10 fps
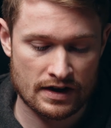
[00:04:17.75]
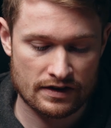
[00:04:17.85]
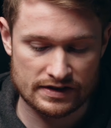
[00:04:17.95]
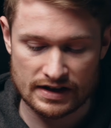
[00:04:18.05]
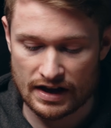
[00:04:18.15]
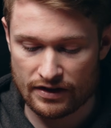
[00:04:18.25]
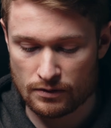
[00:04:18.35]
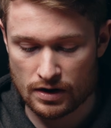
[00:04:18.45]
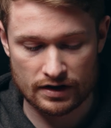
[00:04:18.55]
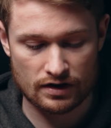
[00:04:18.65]
There's another
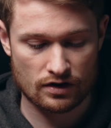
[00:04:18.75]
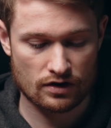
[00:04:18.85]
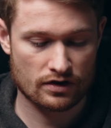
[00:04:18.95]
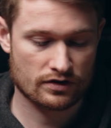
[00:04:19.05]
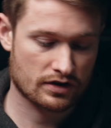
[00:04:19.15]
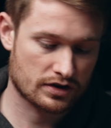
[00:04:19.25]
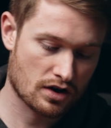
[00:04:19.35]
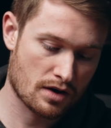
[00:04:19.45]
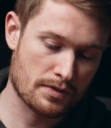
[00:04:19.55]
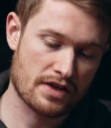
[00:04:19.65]
one on the
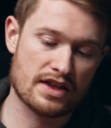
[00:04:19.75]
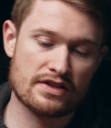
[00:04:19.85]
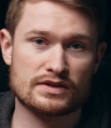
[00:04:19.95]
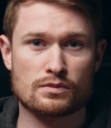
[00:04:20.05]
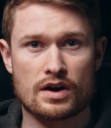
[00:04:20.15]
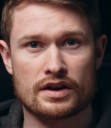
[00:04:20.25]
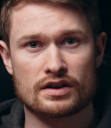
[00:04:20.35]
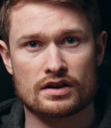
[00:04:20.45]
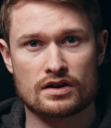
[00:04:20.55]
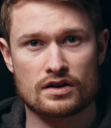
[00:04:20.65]
top, and then there's one
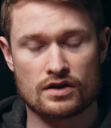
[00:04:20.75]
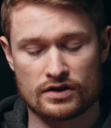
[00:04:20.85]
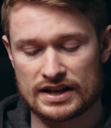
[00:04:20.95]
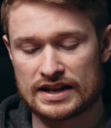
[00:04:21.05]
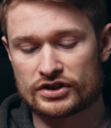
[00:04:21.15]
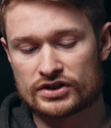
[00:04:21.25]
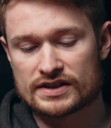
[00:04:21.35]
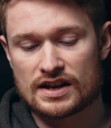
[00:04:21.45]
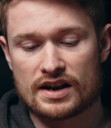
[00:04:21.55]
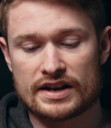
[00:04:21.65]
on each
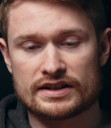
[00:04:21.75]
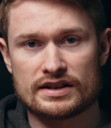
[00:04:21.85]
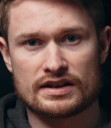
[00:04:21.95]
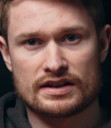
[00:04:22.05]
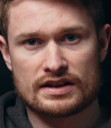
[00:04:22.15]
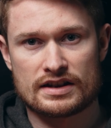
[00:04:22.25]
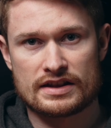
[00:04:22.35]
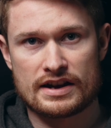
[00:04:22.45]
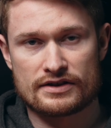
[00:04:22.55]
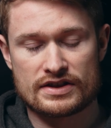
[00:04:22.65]
side,
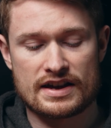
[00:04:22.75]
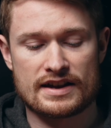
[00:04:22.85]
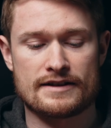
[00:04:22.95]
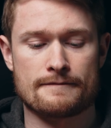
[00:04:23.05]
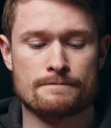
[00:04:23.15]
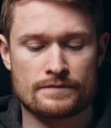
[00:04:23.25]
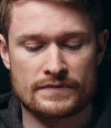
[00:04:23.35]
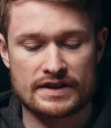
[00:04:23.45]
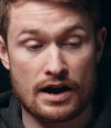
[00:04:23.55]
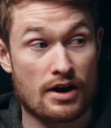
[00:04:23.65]
there and there.
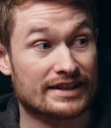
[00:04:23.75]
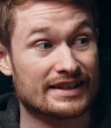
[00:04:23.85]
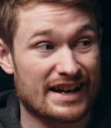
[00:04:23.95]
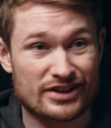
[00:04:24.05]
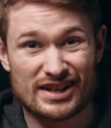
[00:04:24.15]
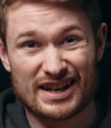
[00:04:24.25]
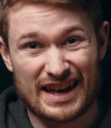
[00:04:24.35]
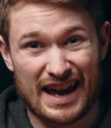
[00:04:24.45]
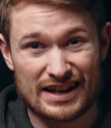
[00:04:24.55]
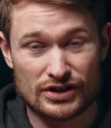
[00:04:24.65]
Now, I did actually get a
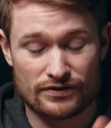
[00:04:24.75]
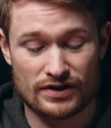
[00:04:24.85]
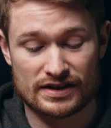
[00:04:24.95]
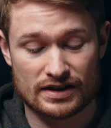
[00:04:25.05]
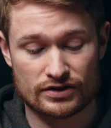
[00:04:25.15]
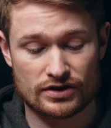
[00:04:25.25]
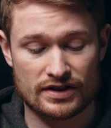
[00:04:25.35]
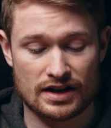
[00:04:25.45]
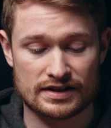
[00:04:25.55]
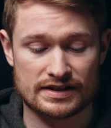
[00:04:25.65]
cage for this, and I'll show you
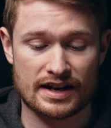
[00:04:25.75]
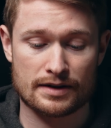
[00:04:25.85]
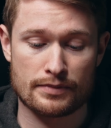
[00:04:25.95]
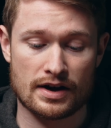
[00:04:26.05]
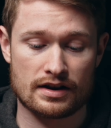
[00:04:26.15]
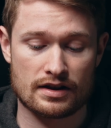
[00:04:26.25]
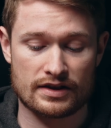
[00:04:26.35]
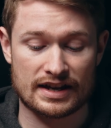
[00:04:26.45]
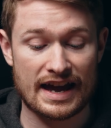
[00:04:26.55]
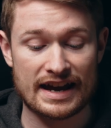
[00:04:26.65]
that in a sec, but the
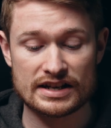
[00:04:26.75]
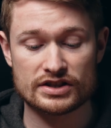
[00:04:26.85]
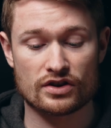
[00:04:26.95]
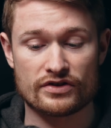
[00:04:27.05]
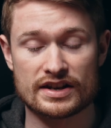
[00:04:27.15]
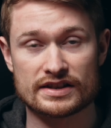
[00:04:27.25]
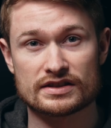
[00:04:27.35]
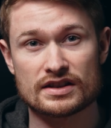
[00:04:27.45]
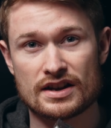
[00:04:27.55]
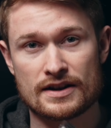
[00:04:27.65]
cage on this
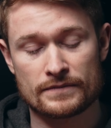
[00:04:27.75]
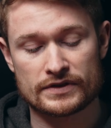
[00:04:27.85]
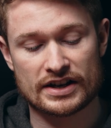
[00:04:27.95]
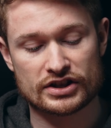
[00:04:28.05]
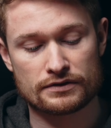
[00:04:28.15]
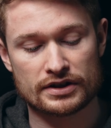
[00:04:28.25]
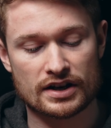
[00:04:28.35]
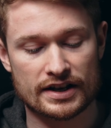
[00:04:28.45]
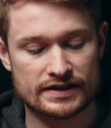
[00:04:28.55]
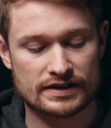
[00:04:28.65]
is actually really
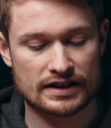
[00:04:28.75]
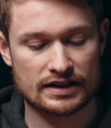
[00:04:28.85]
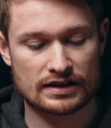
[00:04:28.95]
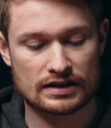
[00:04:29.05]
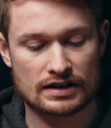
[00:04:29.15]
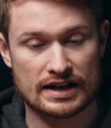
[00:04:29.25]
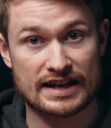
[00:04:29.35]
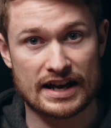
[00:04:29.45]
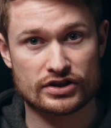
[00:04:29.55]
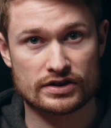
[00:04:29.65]
nice. It
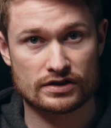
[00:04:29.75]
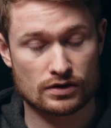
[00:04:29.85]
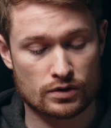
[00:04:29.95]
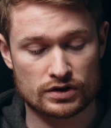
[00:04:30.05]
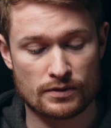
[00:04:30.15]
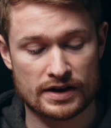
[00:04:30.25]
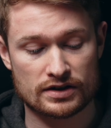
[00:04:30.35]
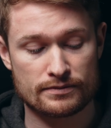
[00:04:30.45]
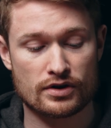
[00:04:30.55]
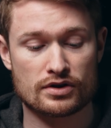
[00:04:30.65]
attaches quarter 20 on
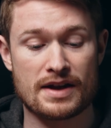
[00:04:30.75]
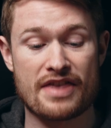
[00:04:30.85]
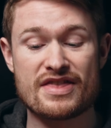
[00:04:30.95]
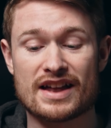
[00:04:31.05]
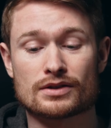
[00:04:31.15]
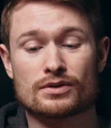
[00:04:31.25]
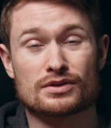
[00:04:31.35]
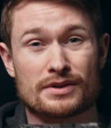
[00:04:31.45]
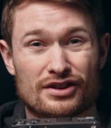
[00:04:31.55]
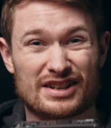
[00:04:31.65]
the bottom and then quarter
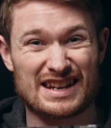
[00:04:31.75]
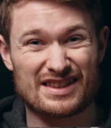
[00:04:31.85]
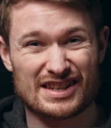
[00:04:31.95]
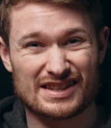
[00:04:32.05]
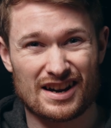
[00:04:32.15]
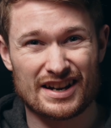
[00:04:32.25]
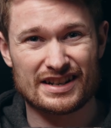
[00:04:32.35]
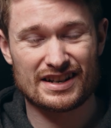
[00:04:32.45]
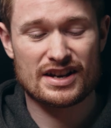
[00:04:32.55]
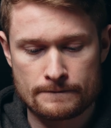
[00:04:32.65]
20 on either
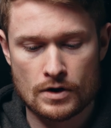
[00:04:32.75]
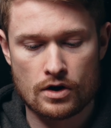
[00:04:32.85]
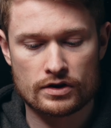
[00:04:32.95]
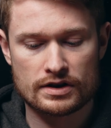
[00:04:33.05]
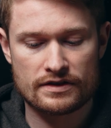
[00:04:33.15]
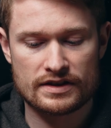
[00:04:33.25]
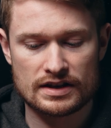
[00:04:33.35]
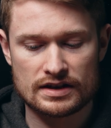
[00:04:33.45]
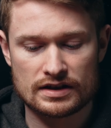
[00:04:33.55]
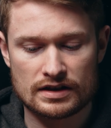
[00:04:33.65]
side. On
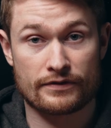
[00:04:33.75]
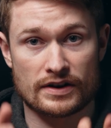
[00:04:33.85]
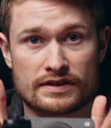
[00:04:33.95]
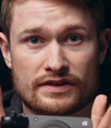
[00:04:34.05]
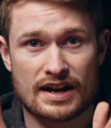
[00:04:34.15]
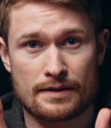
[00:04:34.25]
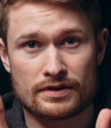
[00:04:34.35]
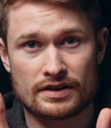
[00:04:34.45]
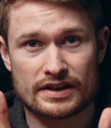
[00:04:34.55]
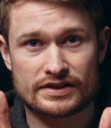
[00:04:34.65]
the front of the
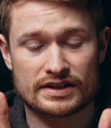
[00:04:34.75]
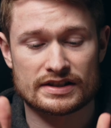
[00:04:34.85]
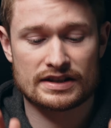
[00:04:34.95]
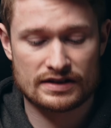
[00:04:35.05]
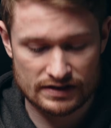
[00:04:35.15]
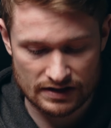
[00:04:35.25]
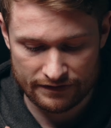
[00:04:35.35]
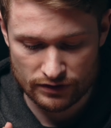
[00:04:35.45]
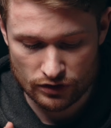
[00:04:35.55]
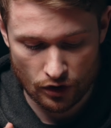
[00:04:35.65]
camera, as you can see, there's a
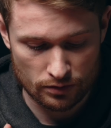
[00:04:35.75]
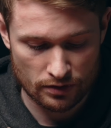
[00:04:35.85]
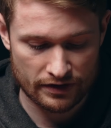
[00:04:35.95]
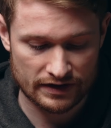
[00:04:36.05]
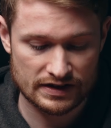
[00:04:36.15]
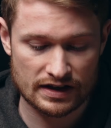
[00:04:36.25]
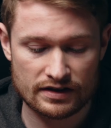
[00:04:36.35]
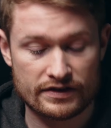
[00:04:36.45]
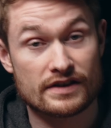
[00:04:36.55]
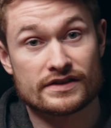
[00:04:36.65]
few notable things here.
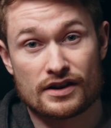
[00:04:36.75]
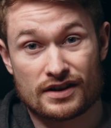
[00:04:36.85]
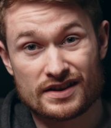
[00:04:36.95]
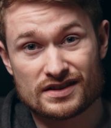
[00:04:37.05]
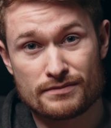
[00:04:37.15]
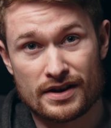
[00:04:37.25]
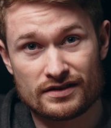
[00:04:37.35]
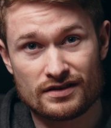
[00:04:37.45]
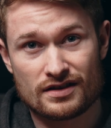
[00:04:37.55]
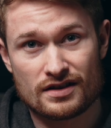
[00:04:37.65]
There's a custom
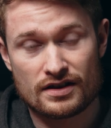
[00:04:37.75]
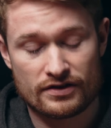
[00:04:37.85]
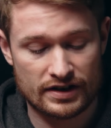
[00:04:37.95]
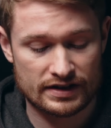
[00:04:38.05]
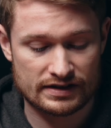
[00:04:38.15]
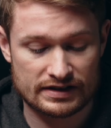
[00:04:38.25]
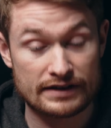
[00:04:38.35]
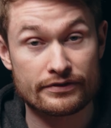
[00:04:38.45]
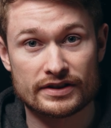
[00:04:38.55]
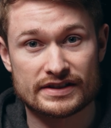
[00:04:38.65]
button that is
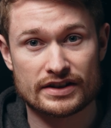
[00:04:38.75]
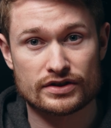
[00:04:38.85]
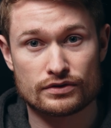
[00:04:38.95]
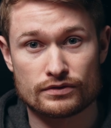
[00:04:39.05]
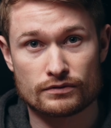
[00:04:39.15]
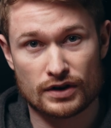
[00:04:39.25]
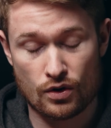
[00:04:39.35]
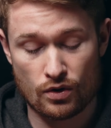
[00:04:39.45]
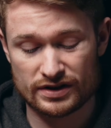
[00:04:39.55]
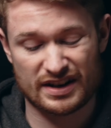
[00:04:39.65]
default set to
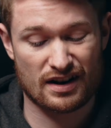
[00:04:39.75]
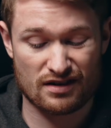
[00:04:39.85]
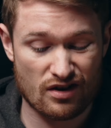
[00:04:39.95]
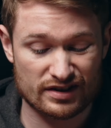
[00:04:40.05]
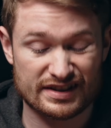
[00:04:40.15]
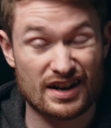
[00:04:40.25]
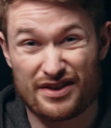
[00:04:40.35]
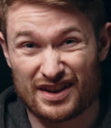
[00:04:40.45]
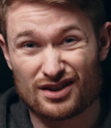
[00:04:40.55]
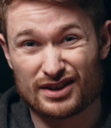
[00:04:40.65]
record, and honestly, I
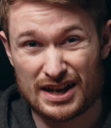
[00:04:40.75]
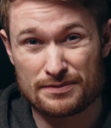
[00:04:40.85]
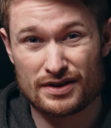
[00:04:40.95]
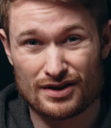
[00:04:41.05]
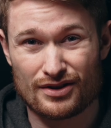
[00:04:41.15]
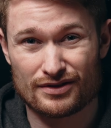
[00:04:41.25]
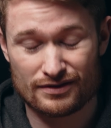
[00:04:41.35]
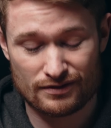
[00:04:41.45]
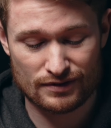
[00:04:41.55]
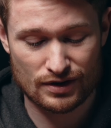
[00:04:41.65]
think I'll keep it on
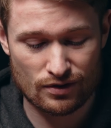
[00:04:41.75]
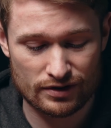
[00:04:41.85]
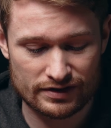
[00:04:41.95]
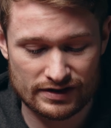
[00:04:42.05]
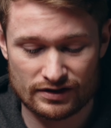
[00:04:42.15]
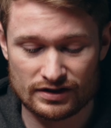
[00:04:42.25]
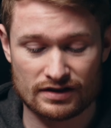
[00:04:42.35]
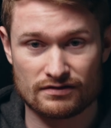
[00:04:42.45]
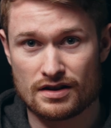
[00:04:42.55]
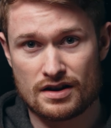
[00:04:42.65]
record, so you
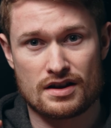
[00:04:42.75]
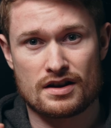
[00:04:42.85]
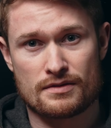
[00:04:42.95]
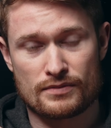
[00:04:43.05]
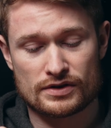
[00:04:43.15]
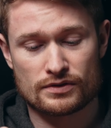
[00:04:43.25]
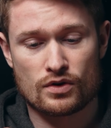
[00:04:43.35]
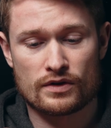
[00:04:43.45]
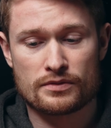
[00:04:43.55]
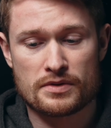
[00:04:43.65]
can press
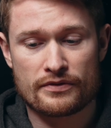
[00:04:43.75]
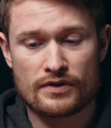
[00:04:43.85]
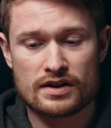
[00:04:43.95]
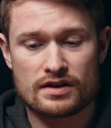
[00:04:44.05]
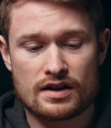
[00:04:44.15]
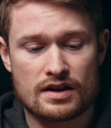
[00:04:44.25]
record from the front.